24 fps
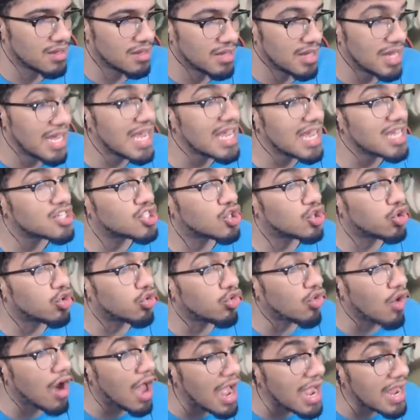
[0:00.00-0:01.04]
He's
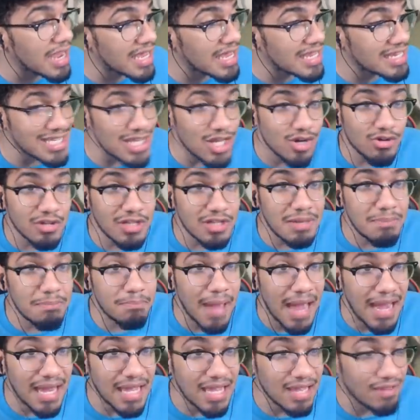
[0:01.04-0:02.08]
crying. He's literally
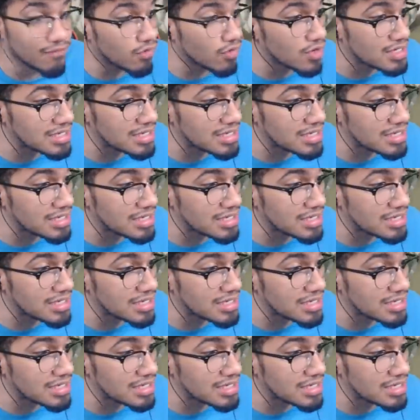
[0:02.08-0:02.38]
begging for his